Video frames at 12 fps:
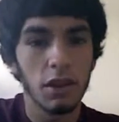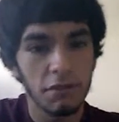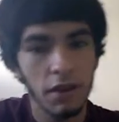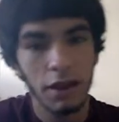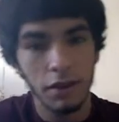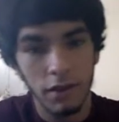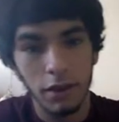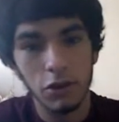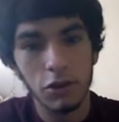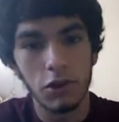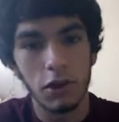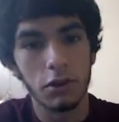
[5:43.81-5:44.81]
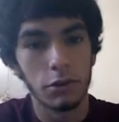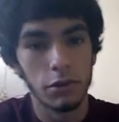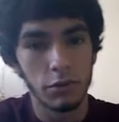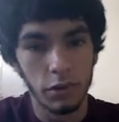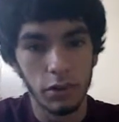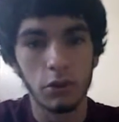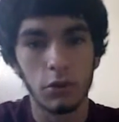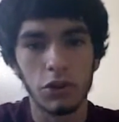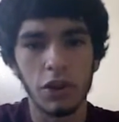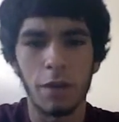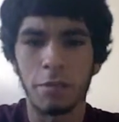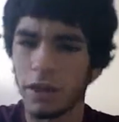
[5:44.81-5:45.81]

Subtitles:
If not intentional, I thought it was a really cool shot,